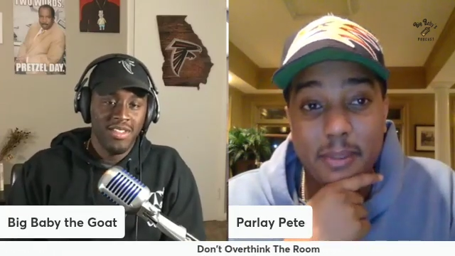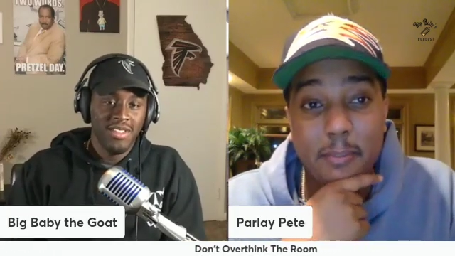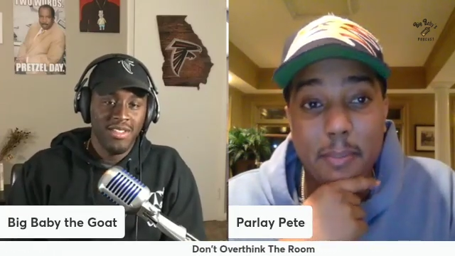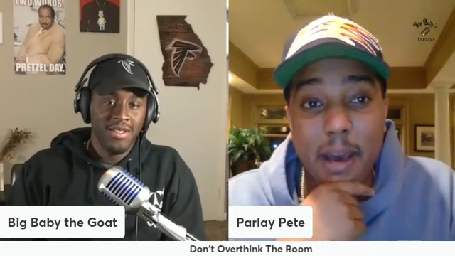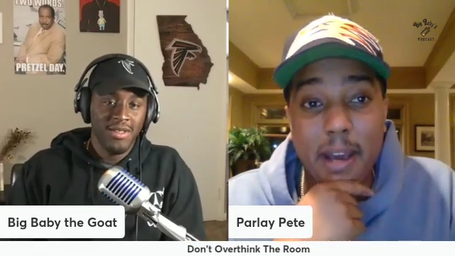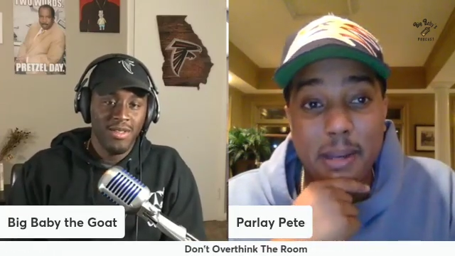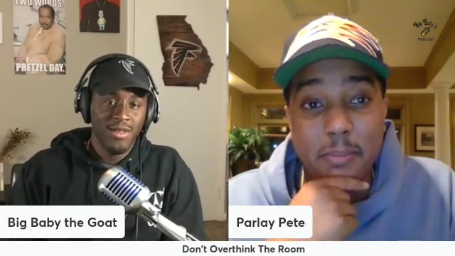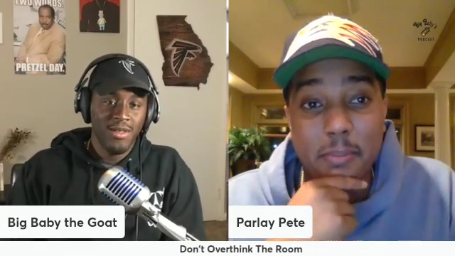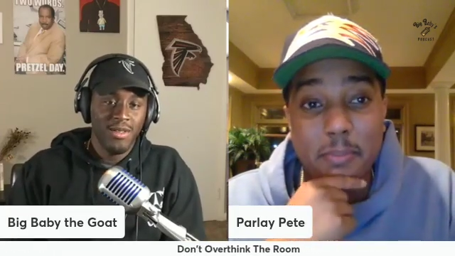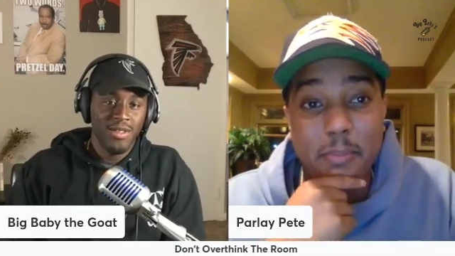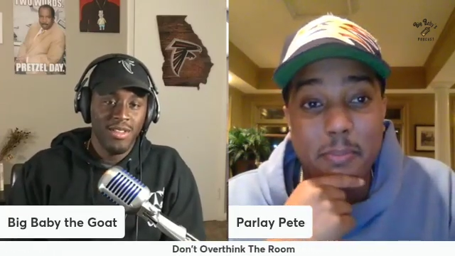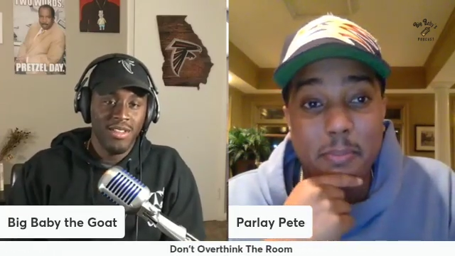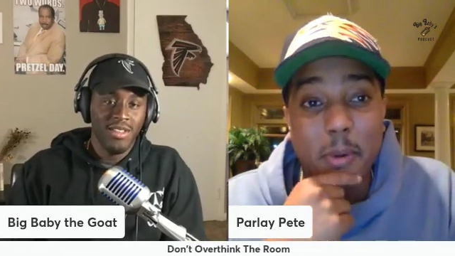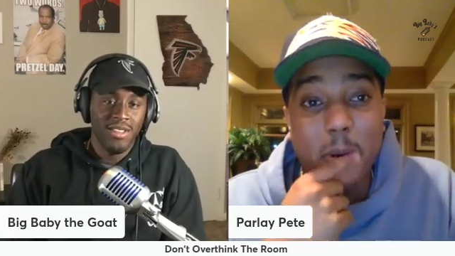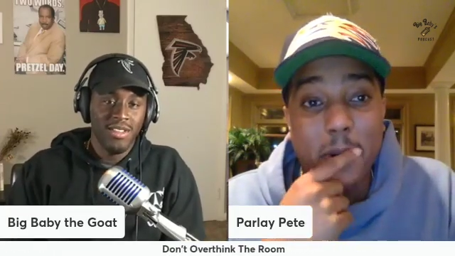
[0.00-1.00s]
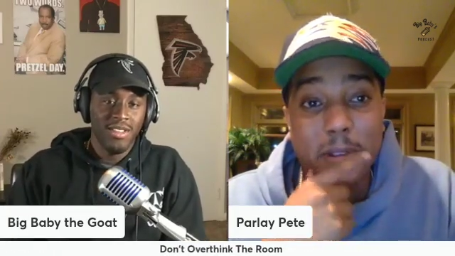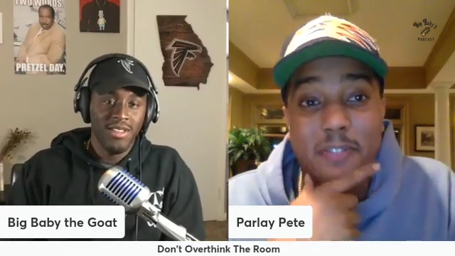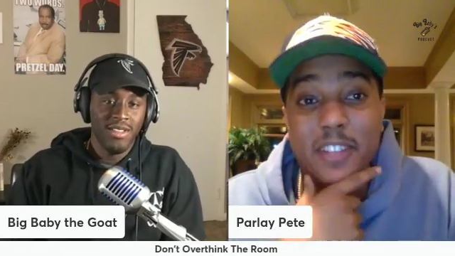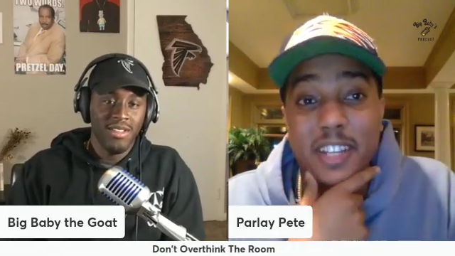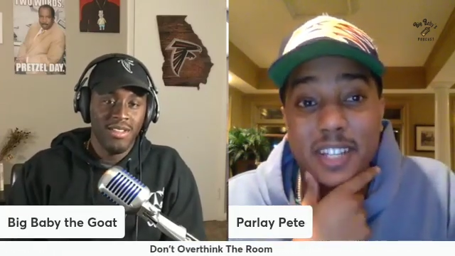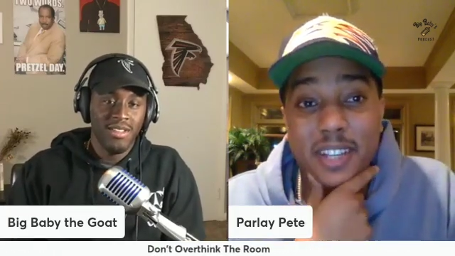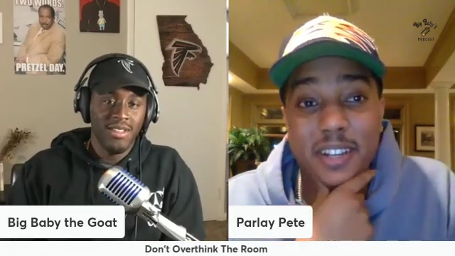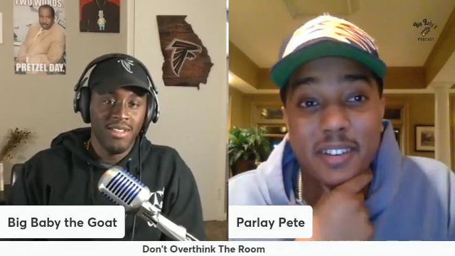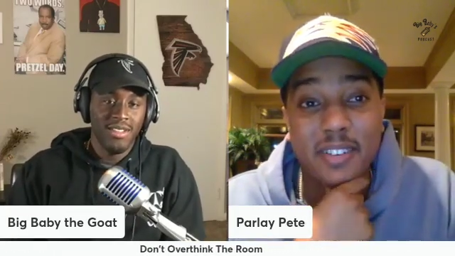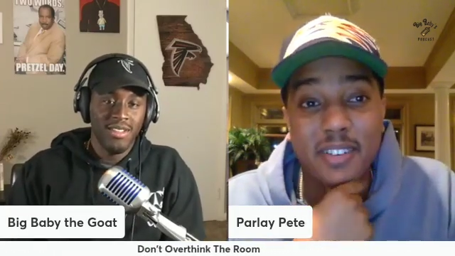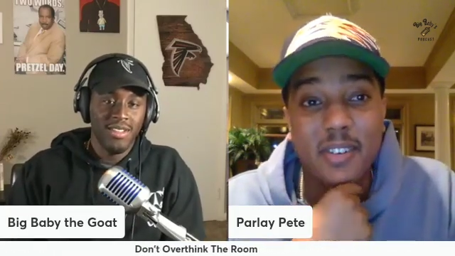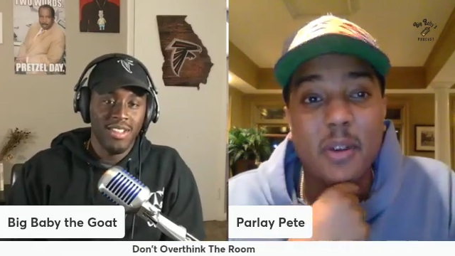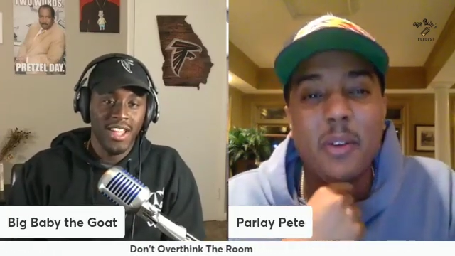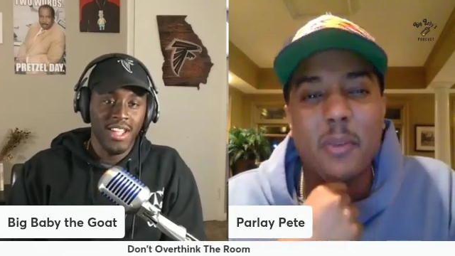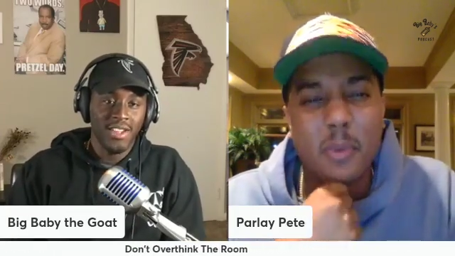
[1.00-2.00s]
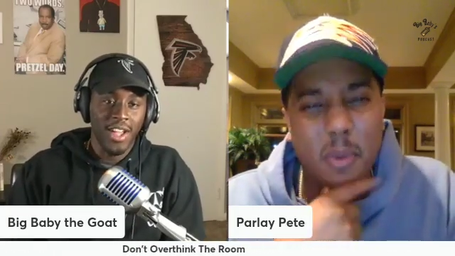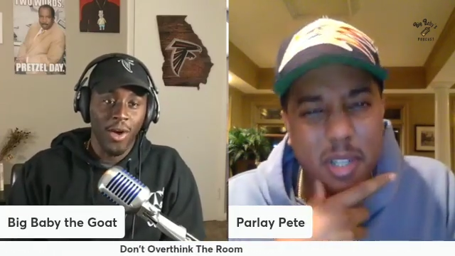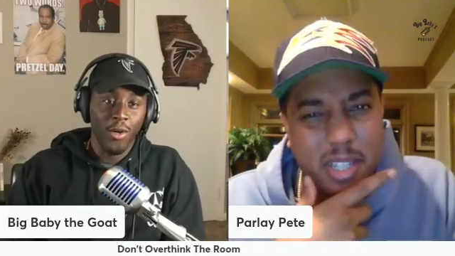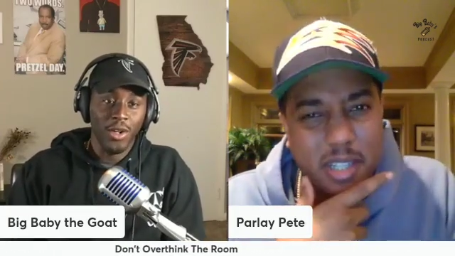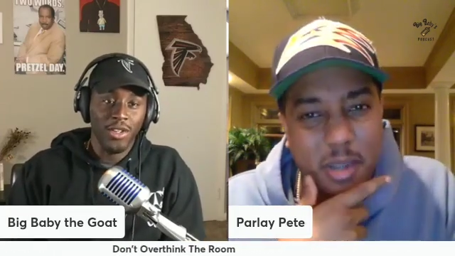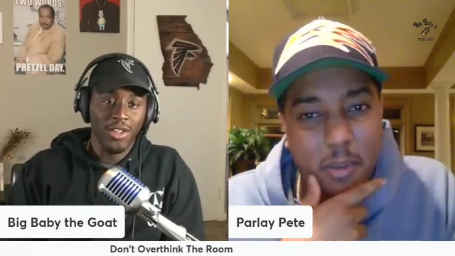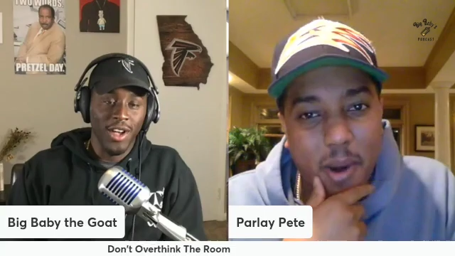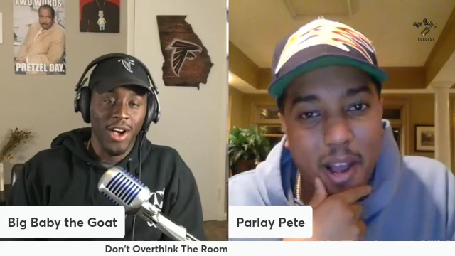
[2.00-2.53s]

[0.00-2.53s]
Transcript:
Speaker 1: body party video, or yeah, was it the